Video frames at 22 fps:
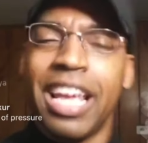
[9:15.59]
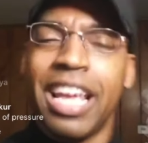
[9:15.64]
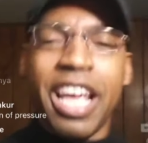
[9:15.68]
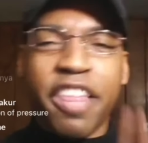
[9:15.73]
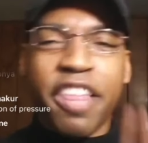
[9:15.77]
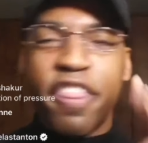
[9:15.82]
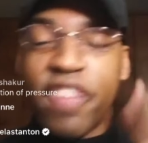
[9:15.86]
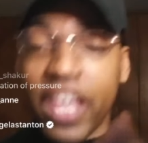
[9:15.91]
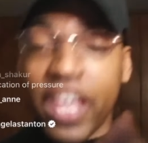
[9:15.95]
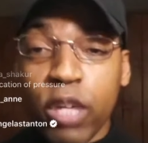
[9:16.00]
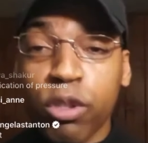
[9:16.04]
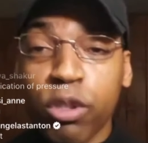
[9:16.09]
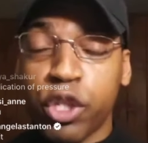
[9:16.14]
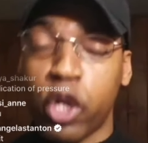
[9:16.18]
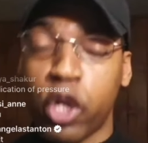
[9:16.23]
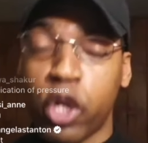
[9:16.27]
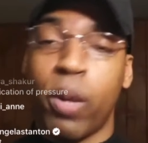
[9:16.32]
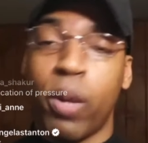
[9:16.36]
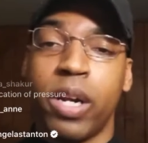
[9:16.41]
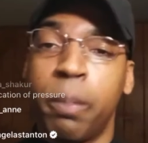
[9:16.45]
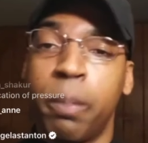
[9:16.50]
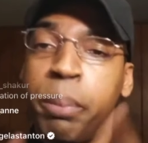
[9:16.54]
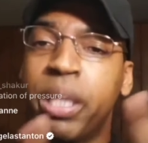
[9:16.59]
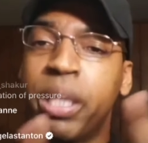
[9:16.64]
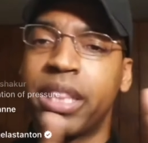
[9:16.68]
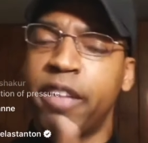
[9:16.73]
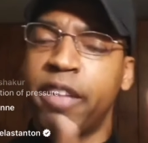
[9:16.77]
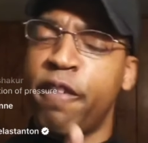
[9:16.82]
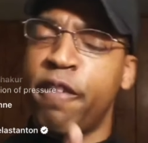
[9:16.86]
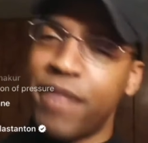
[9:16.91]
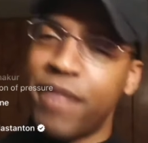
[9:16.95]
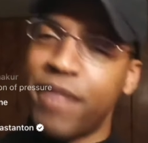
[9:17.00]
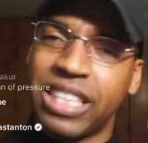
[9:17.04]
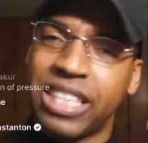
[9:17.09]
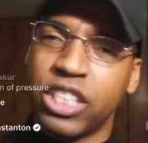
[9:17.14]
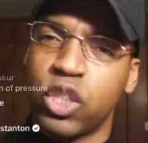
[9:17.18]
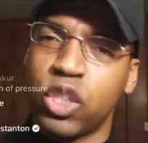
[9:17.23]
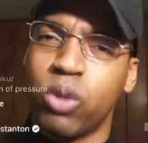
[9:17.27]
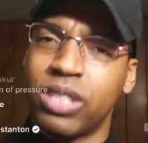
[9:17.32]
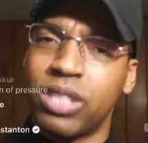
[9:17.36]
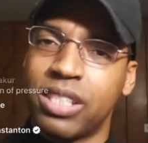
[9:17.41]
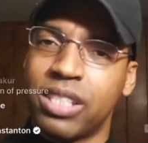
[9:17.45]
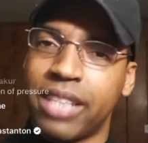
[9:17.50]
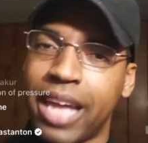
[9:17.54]
Then you turn around and put their faces on
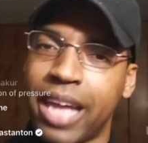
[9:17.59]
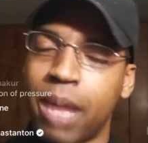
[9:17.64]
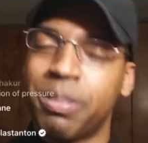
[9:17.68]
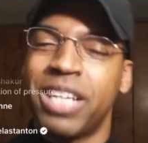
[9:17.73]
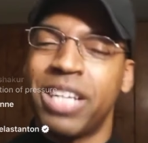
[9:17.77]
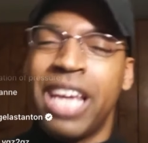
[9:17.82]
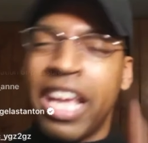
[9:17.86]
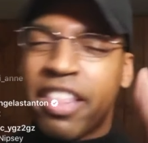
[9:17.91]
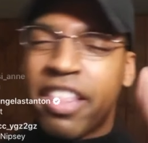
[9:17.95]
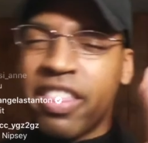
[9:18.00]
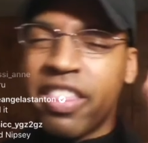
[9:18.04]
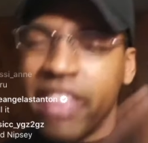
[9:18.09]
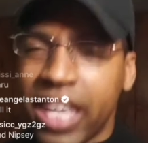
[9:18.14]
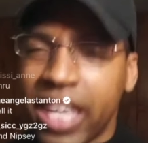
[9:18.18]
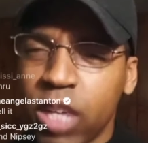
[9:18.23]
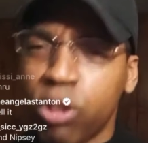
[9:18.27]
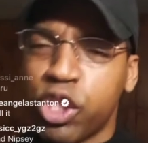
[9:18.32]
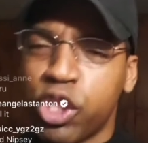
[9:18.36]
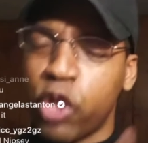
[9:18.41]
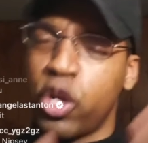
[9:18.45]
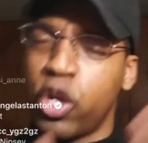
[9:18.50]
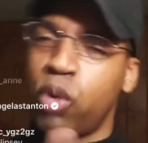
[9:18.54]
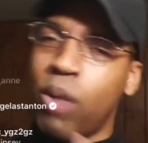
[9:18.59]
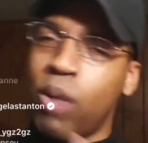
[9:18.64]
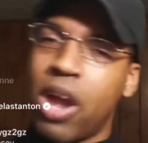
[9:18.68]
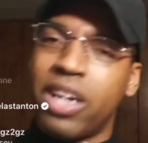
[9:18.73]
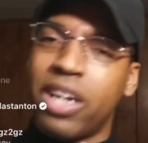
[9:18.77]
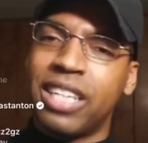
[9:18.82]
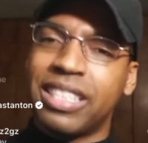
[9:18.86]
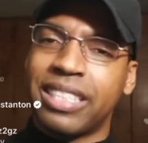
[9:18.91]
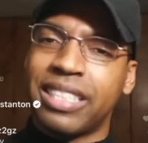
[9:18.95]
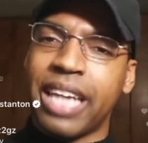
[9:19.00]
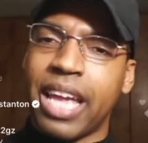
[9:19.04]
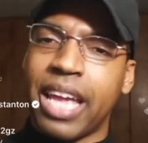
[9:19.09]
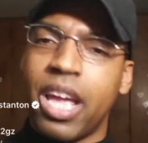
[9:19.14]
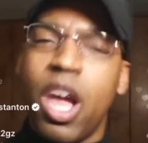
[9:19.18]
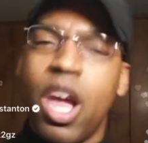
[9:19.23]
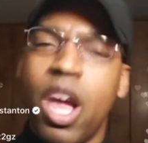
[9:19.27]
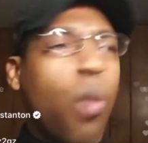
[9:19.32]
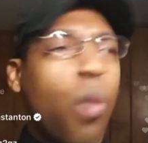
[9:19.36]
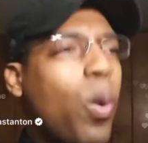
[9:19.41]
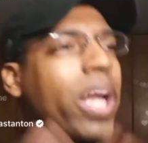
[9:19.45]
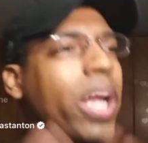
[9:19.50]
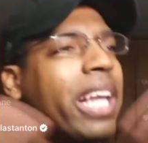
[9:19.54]
stamps. Then you turn around and say,
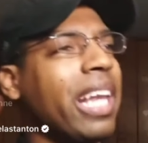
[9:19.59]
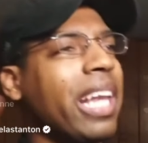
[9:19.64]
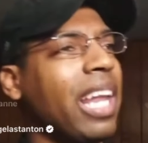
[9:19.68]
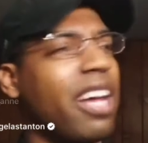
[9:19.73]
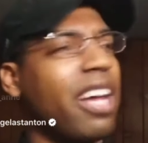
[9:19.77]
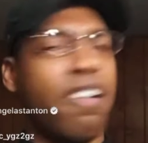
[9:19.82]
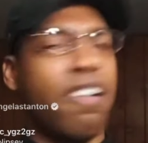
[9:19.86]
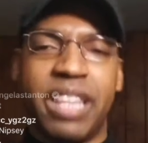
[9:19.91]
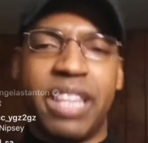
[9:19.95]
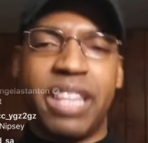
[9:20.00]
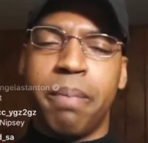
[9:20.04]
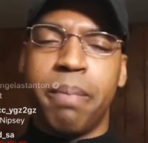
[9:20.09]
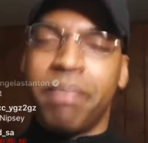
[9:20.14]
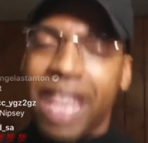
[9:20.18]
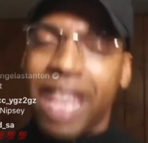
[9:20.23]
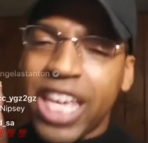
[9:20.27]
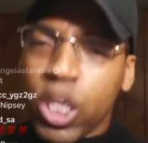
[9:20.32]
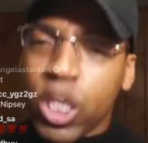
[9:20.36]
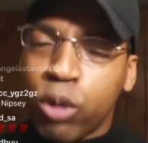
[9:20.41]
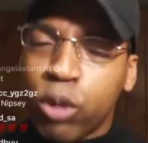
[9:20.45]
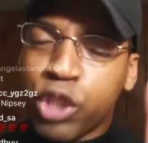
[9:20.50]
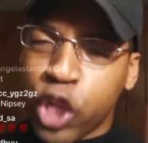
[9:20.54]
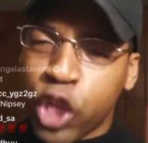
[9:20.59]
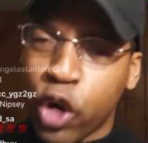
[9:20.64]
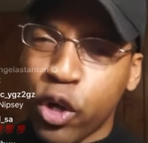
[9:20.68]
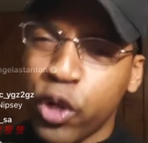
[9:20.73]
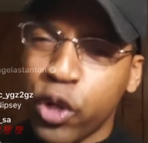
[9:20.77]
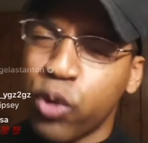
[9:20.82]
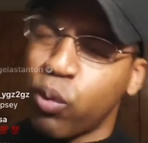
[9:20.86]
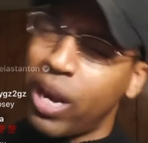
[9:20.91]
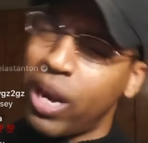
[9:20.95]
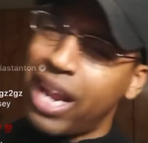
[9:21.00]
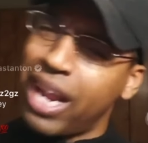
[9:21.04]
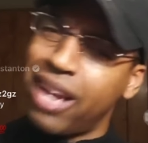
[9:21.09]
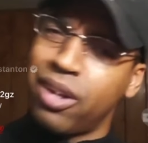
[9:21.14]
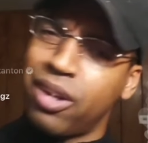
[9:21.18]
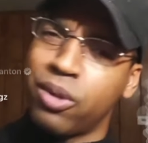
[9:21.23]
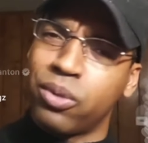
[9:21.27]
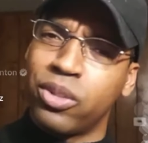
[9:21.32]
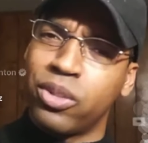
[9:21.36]
we love them. Then you turn around,